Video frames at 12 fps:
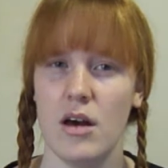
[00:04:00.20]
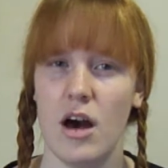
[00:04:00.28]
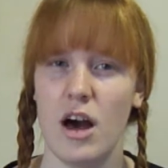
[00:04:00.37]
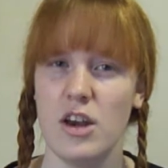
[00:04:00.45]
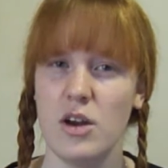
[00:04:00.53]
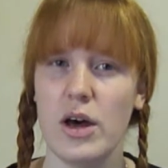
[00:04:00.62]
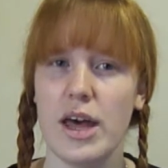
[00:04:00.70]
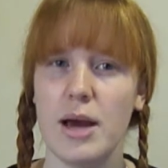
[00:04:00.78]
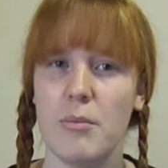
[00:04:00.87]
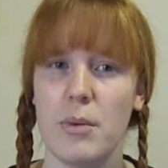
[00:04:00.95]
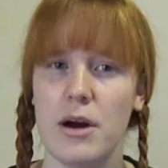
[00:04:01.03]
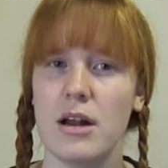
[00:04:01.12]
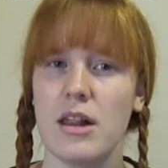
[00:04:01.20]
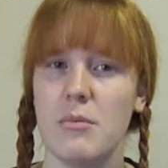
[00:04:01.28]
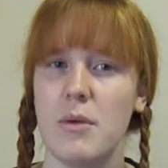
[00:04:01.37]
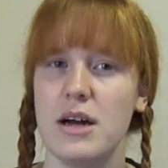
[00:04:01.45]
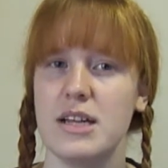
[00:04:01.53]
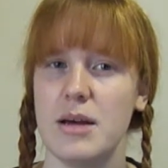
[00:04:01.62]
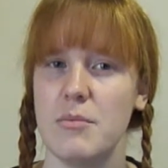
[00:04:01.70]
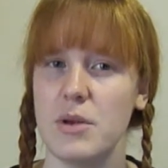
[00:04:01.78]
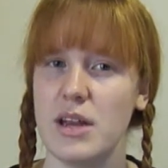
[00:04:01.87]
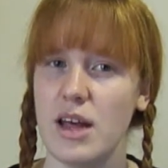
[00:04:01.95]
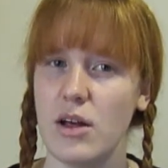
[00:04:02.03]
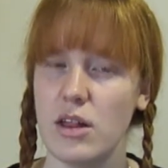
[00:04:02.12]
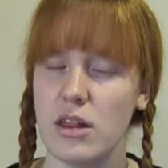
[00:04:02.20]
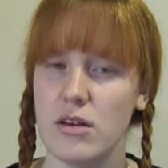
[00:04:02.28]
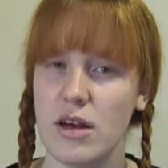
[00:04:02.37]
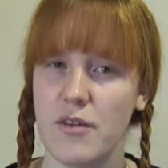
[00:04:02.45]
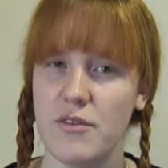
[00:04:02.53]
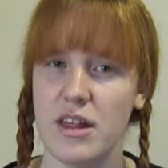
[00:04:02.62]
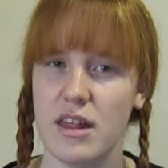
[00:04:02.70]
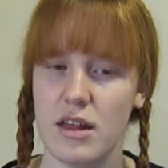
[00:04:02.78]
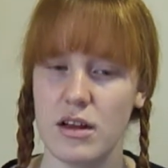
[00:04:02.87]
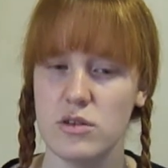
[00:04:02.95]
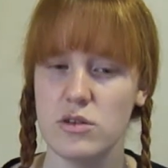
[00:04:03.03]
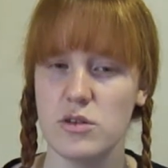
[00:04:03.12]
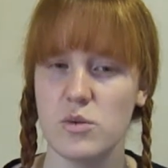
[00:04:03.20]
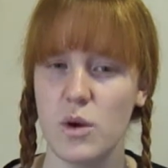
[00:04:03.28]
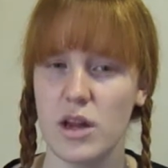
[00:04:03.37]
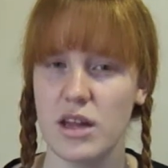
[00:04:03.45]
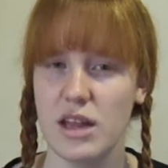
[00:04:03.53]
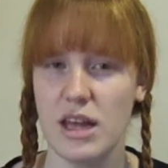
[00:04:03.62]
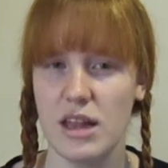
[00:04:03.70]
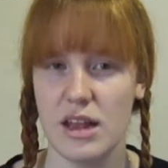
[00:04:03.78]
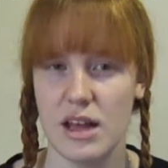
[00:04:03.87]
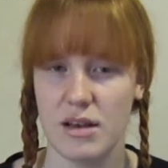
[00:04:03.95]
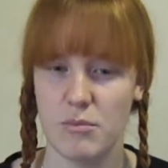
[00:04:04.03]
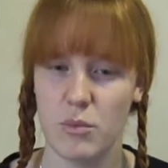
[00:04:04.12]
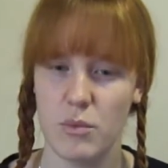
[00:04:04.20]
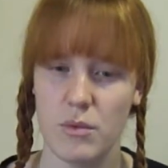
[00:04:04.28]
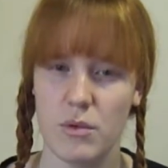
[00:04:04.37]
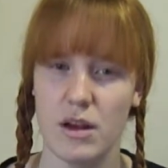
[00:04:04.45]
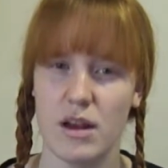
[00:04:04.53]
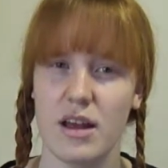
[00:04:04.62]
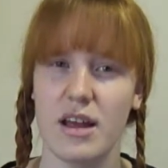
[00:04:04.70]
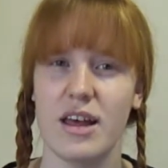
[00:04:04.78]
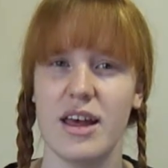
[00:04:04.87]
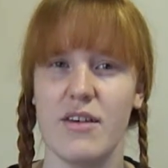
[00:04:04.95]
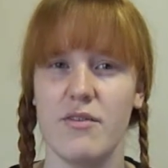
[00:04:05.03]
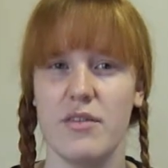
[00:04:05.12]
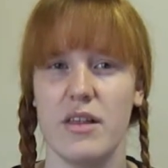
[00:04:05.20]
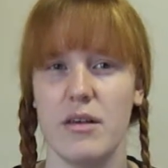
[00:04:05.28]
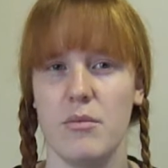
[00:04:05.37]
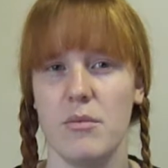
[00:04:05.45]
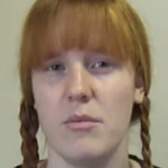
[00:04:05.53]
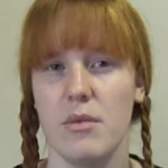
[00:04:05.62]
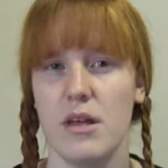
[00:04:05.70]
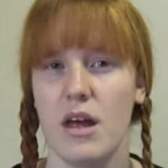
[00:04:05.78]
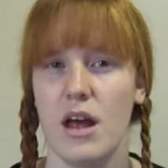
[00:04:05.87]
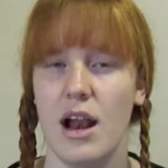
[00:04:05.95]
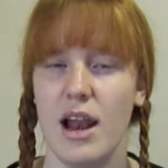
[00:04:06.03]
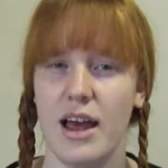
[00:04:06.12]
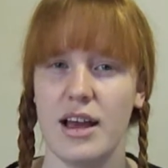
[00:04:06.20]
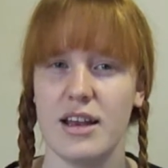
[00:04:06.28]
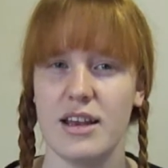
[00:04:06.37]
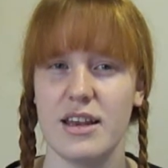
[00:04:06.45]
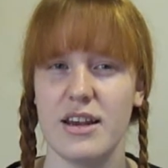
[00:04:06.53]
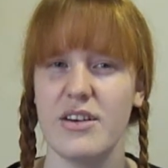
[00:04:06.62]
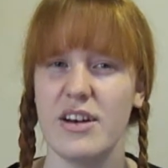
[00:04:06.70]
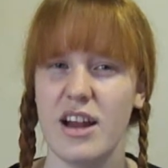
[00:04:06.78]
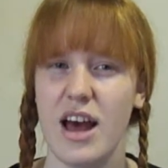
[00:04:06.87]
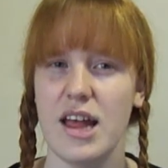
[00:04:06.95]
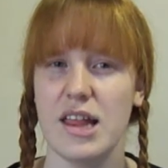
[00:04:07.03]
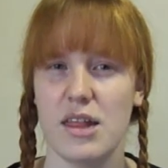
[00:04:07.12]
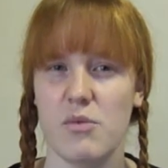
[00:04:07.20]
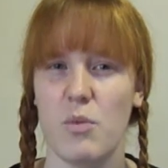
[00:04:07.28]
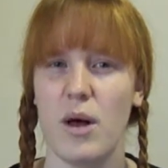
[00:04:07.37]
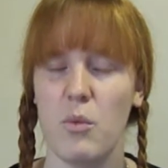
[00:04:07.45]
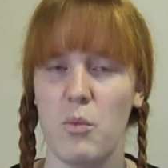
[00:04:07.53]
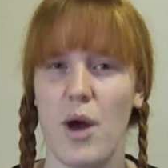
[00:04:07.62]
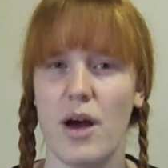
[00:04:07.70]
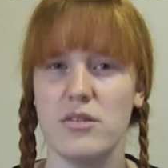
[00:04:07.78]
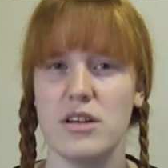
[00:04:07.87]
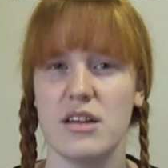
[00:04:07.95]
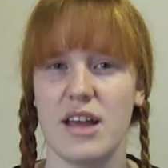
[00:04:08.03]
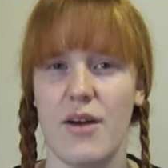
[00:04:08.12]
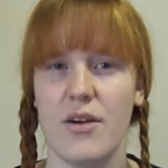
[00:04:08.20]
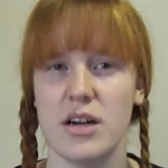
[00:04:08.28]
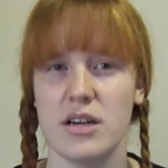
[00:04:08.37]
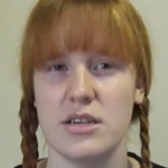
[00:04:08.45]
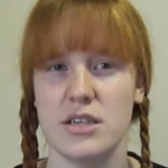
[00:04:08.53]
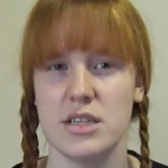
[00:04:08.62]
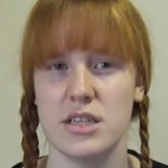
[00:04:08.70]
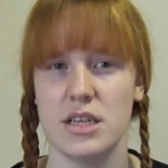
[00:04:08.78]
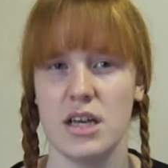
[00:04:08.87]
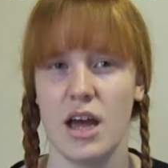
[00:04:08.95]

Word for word: annoying parts about them, but they also have these good qualities that give them, like, they're nice, well-rounded characters.